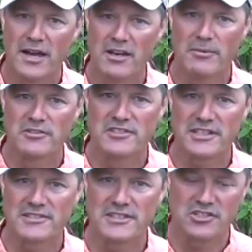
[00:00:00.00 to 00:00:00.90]
down about
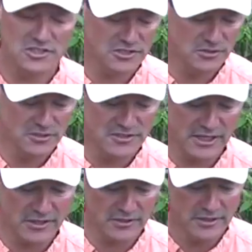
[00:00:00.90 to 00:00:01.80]
6 inches to a
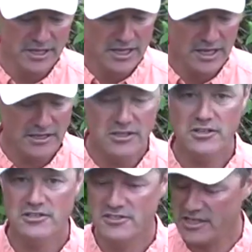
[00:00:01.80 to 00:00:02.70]
sinker, and then
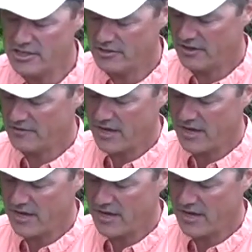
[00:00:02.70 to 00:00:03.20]
you can see here I've